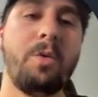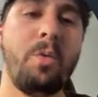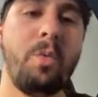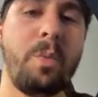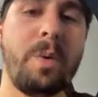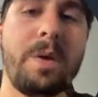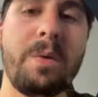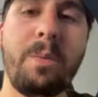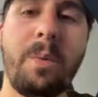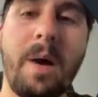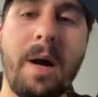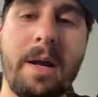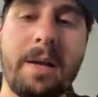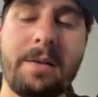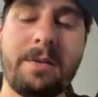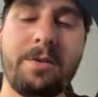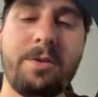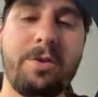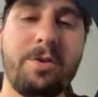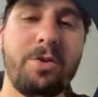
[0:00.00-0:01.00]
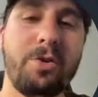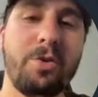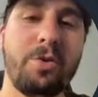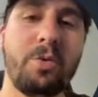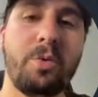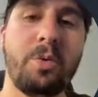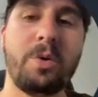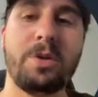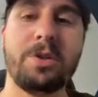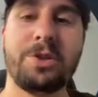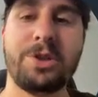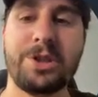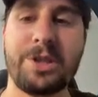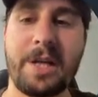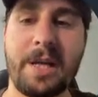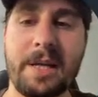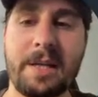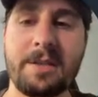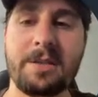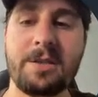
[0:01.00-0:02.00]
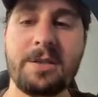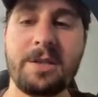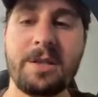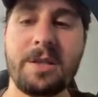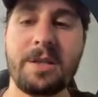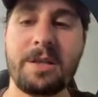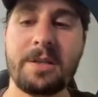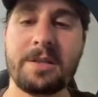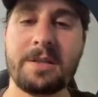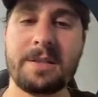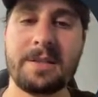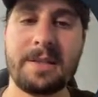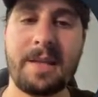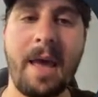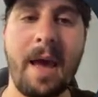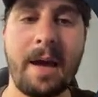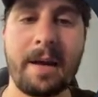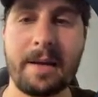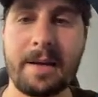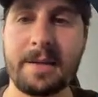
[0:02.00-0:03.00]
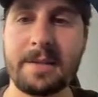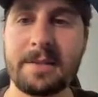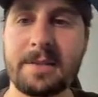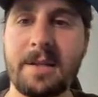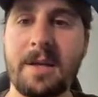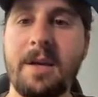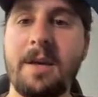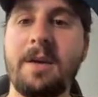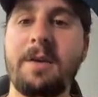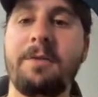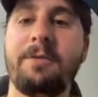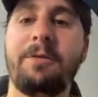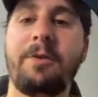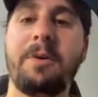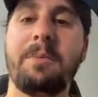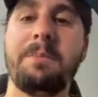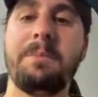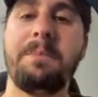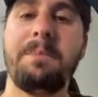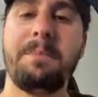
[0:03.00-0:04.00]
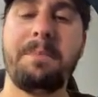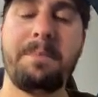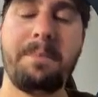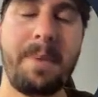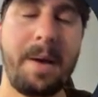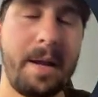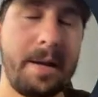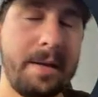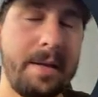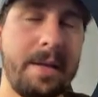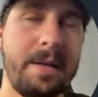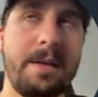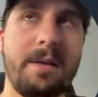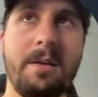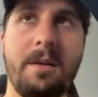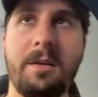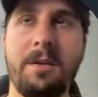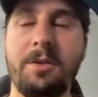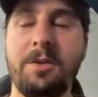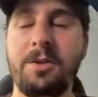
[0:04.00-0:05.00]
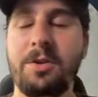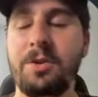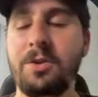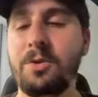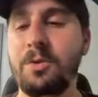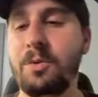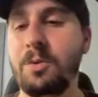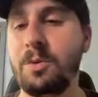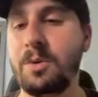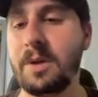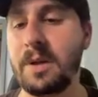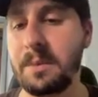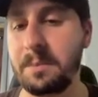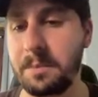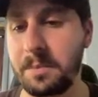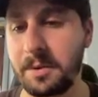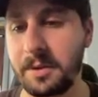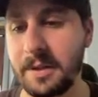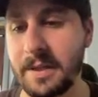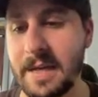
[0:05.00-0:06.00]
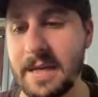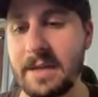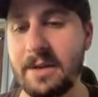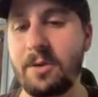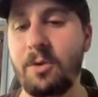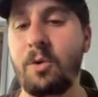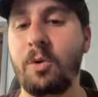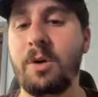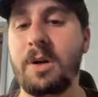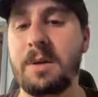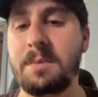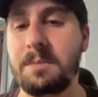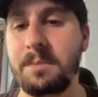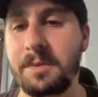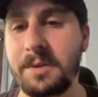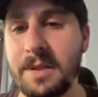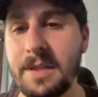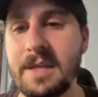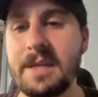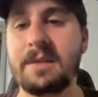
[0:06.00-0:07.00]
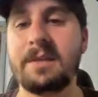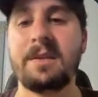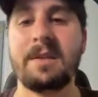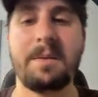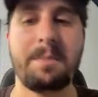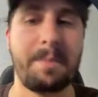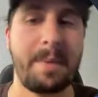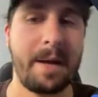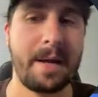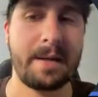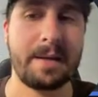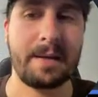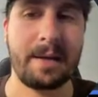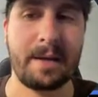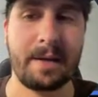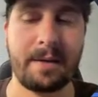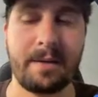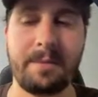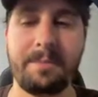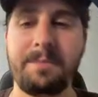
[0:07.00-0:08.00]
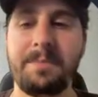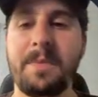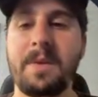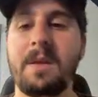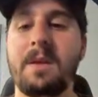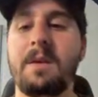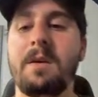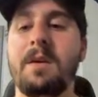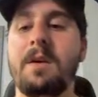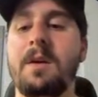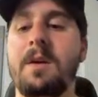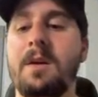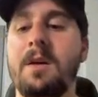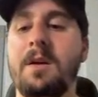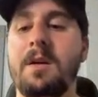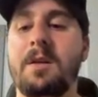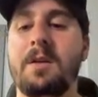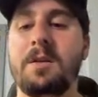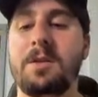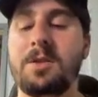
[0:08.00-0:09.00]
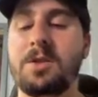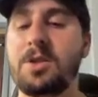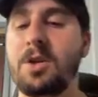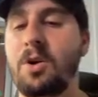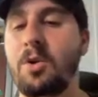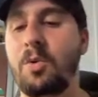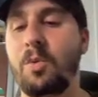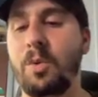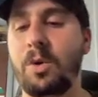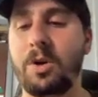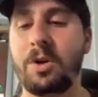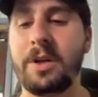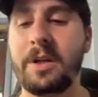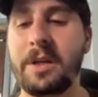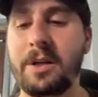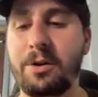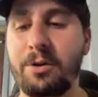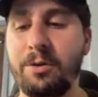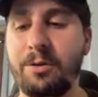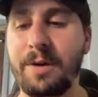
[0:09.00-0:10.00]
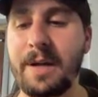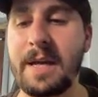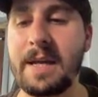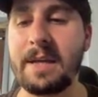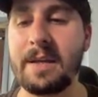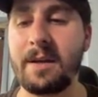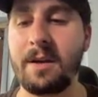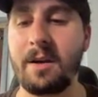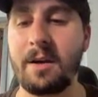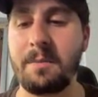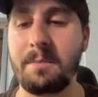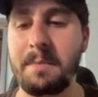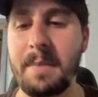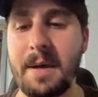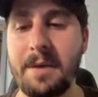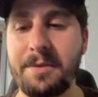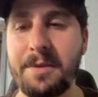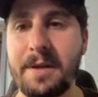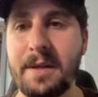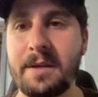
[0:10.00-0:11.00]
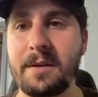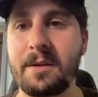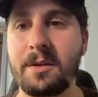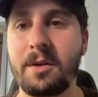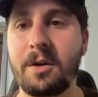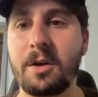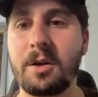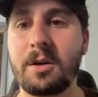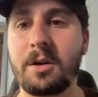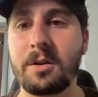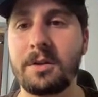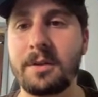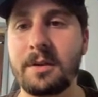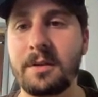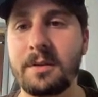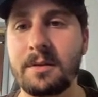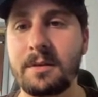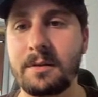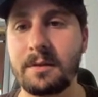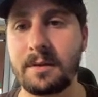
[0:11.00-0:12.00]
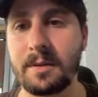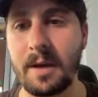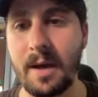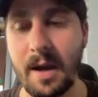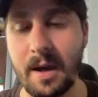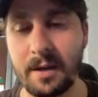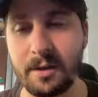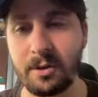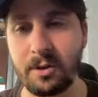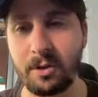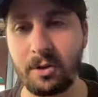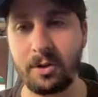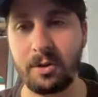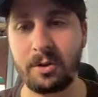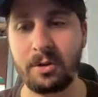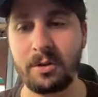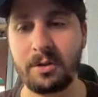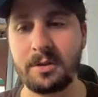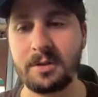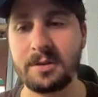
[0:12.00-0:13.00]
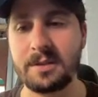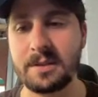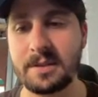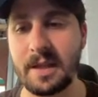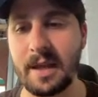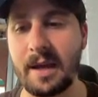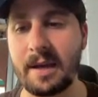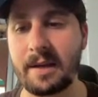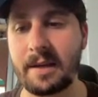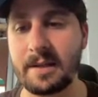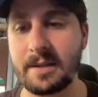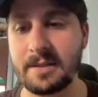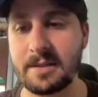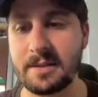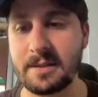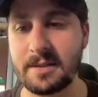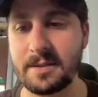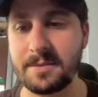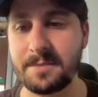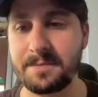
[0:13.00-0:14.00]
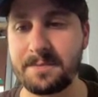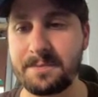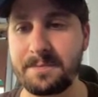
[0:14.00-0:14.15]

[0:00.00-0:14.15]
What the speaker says: We want to change the status from pending to complete, or complete to pending. So we're going to create a method called toggle status.